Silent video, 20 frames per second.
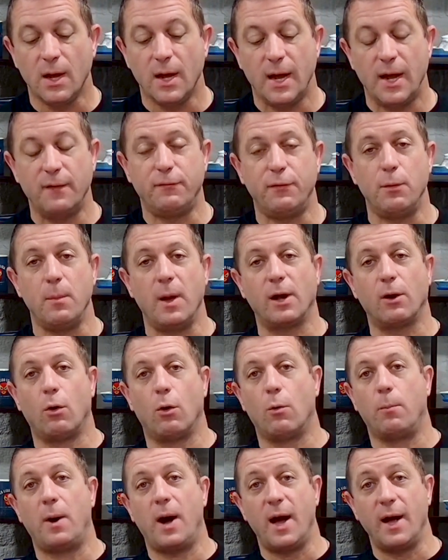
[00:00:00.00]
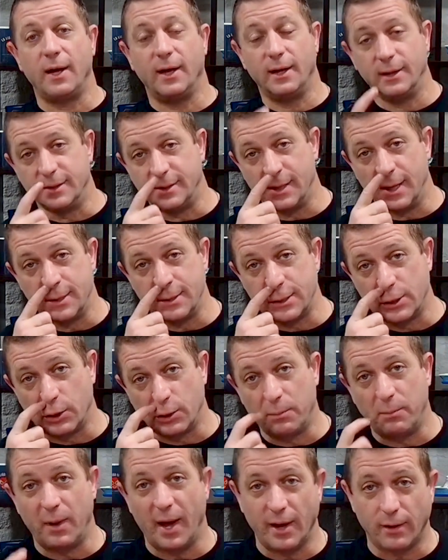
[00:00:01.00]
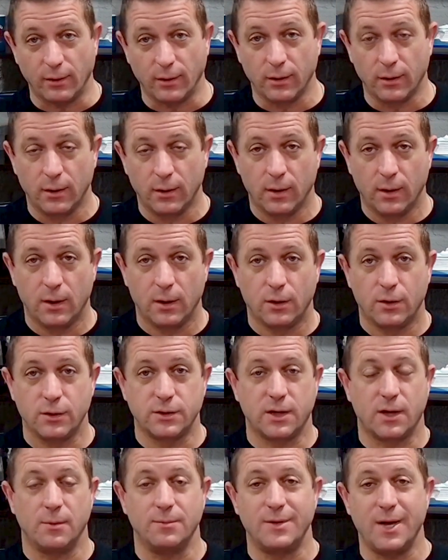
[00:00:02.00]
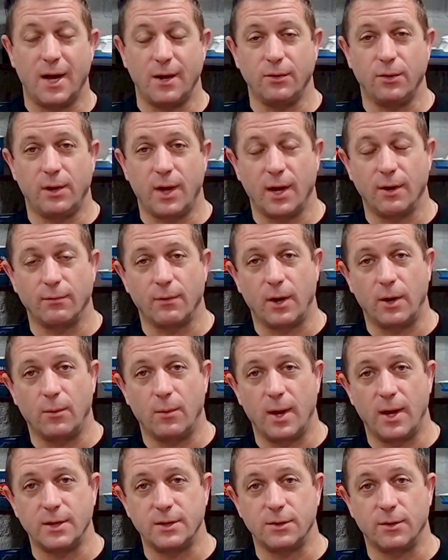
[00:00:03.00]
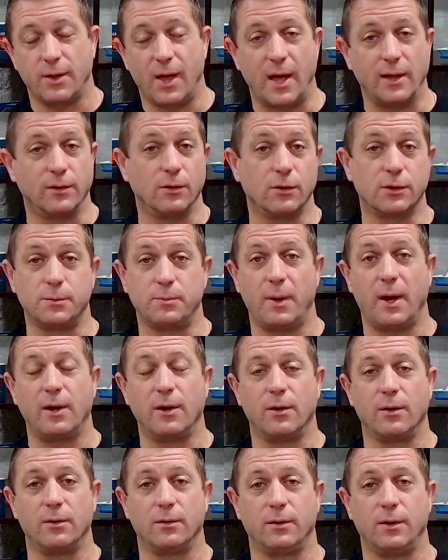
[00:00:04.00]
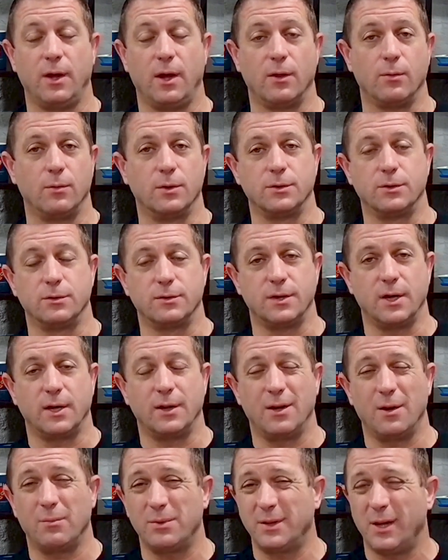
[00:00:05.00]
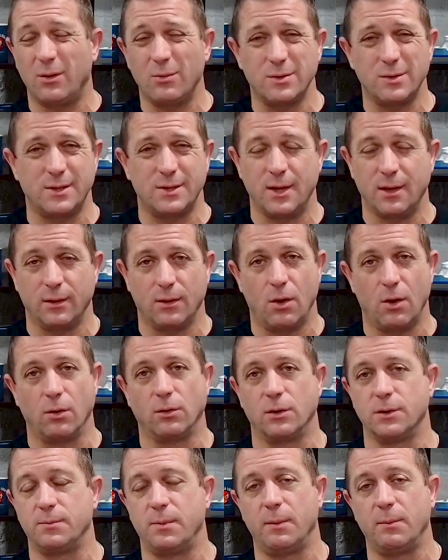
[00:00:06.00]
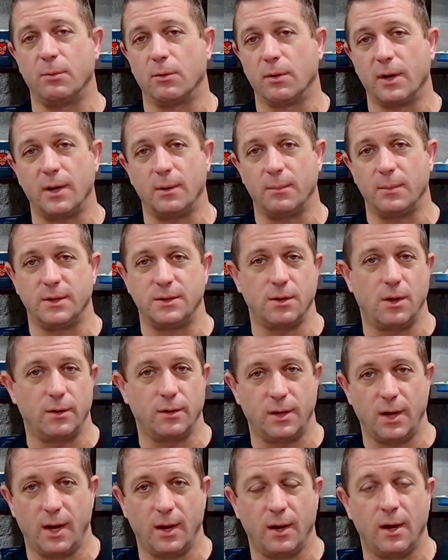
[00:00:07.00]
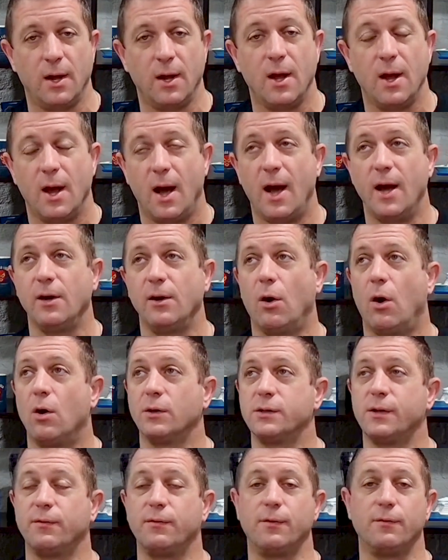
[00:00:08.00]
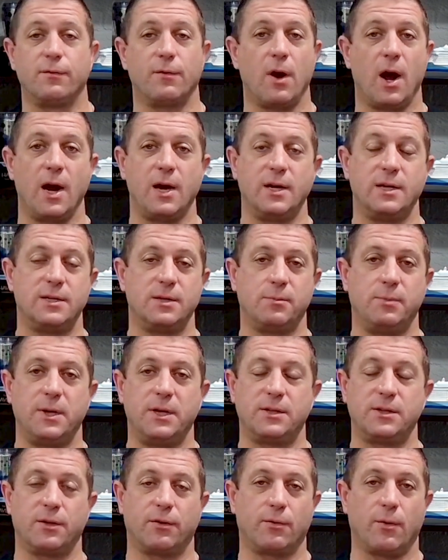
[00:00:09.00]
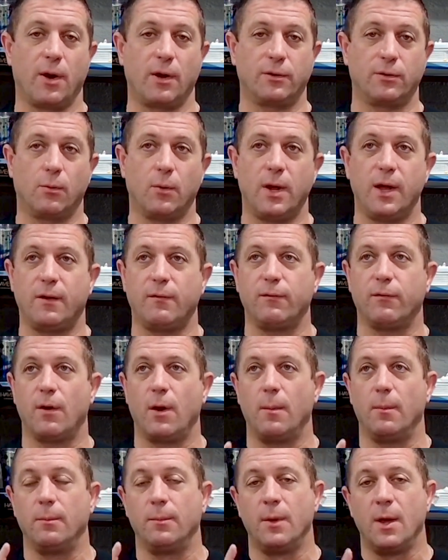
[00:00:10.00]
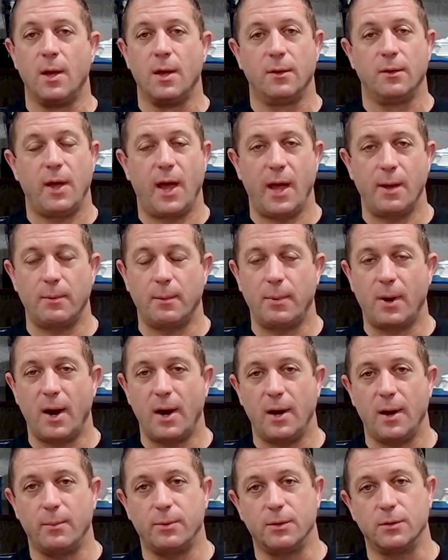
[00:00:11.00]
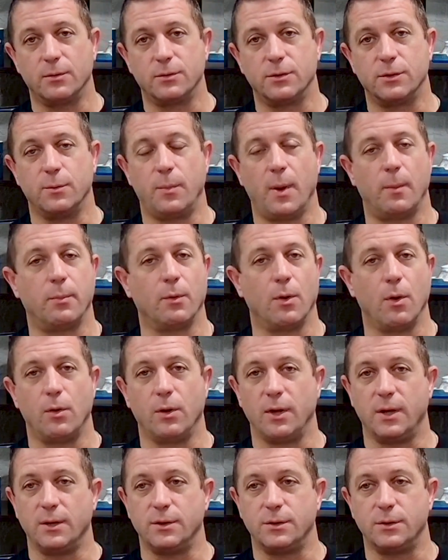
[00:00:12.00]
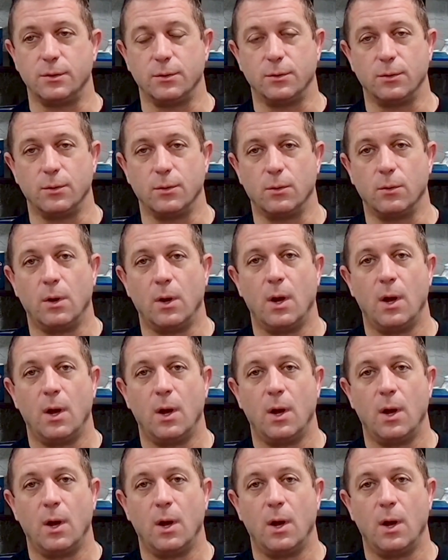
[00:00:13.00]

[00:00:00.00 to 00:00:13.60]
If you make a whole pie, it does look better because it comes out and you get it right away. So that looks better. The other ones are sitting there, but they don't sit long because people are eating pizza all day. I had all different varieties of pizza throughout the week, from the ham and pineapple to pepperoni to